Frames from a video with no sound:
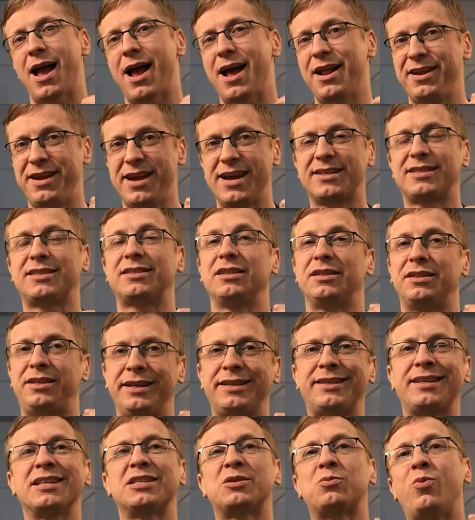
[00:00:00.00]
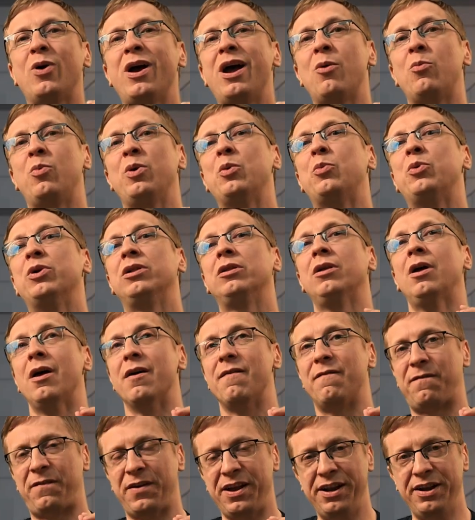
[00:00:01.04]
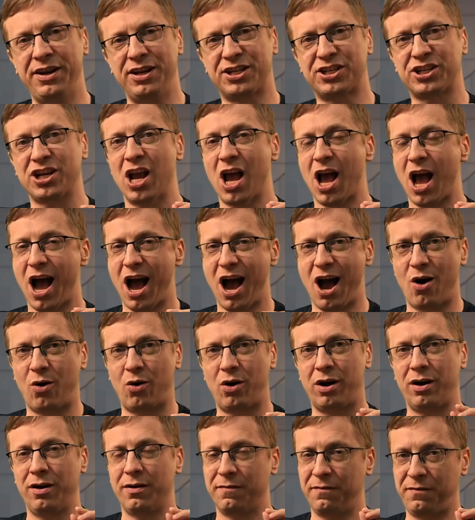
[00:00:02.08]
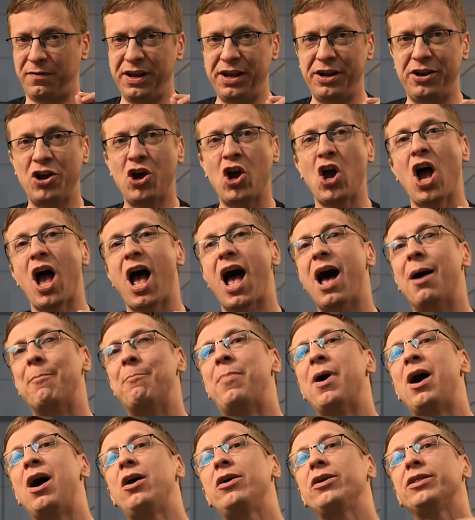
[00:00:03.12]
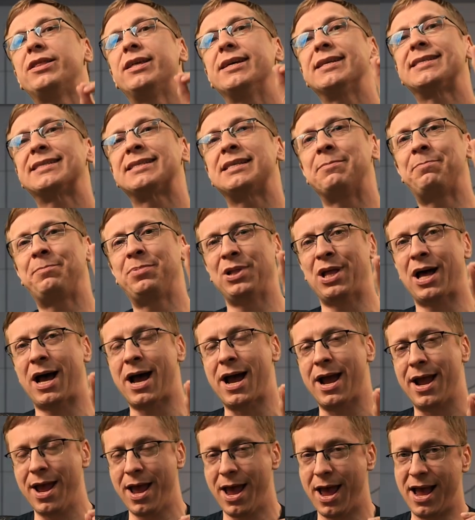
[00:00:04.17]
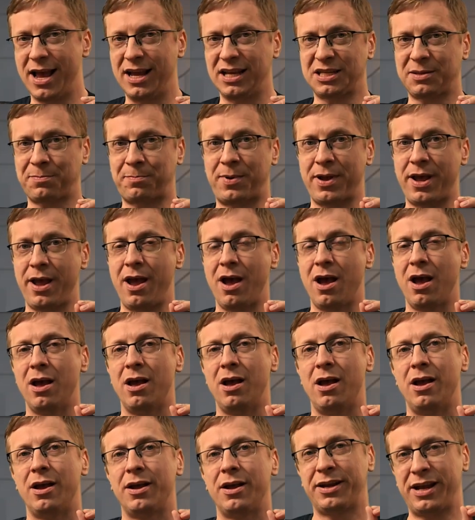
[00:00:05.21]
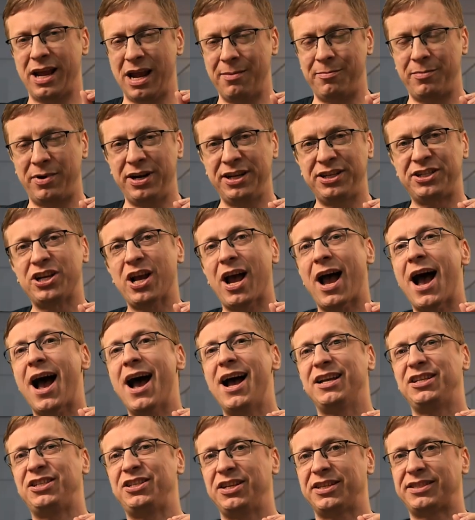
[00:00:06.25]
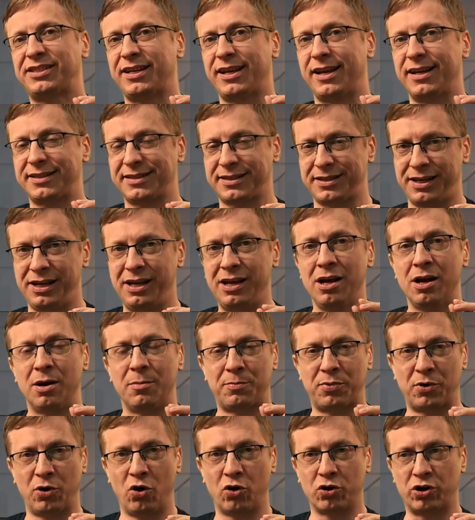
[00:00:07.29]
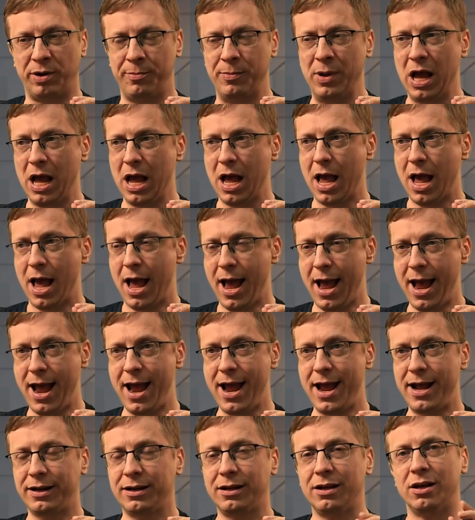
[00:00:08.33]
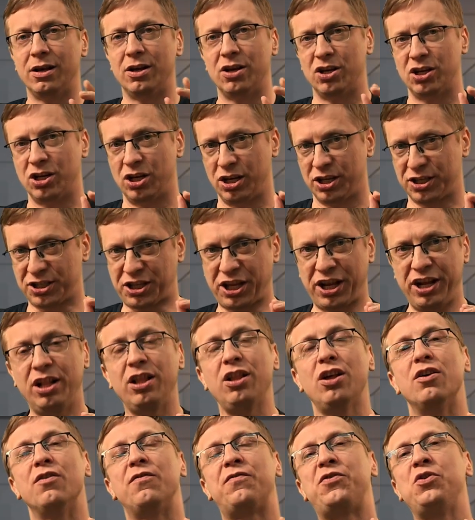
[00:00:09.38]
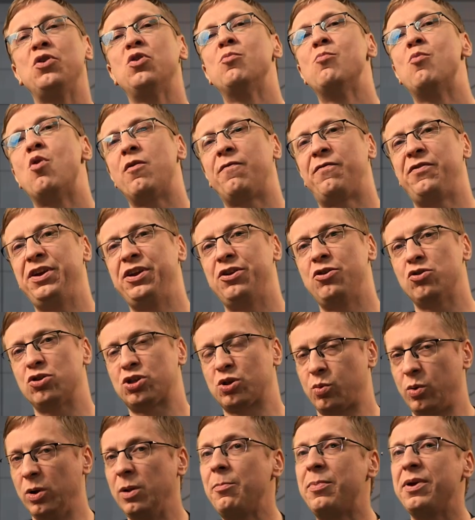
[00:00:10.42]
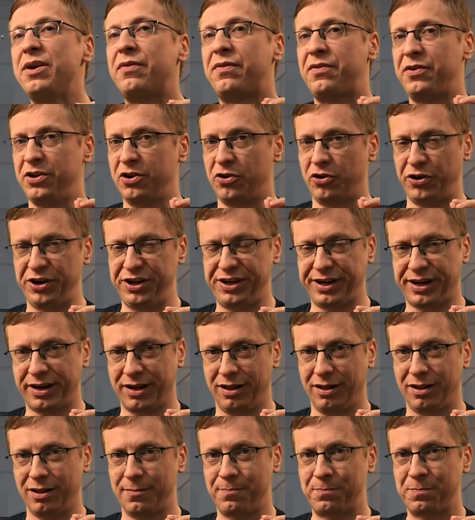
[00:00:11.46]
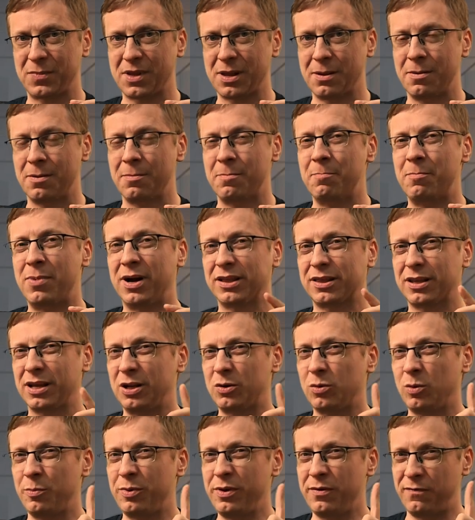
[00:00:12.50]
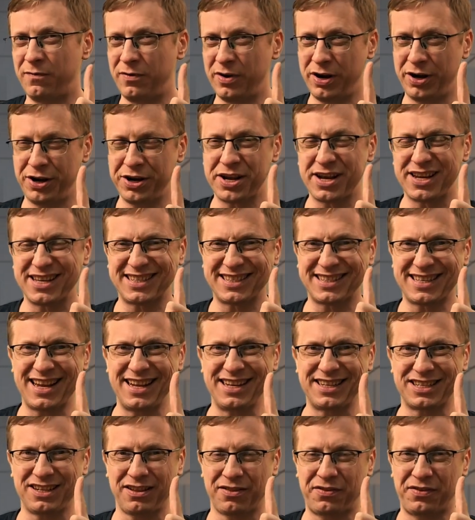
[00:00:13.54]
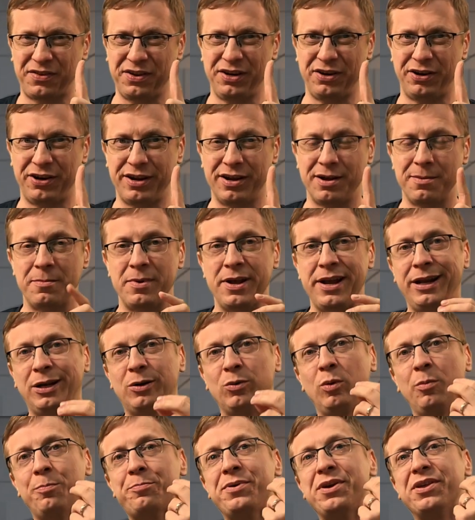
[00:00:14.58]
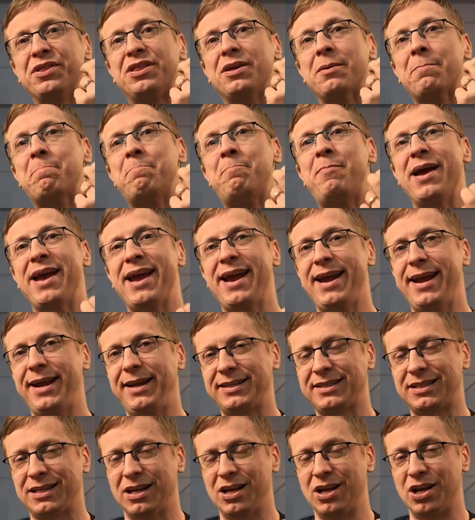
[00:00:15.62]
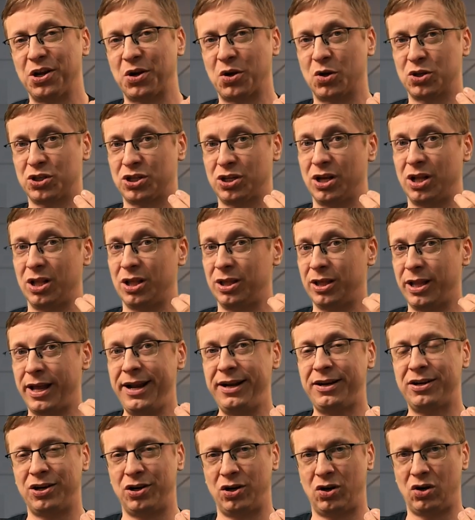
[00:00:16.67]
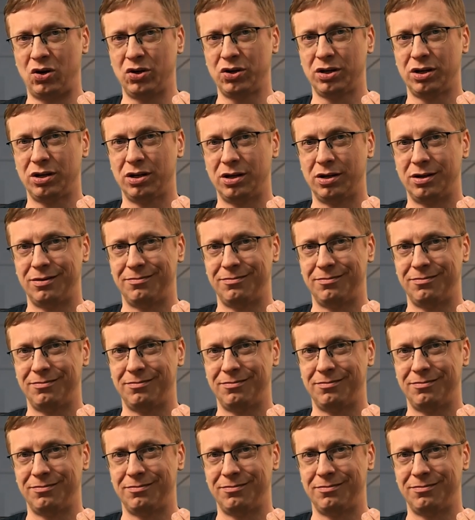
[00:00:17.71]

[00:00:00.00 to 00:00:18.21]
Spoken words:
And yes, this is where we will finish our video about the supply as per Cambridge IGCSE program. And still, few more videos will be theoretical, but it will be very essential theory. It will be the base, because later on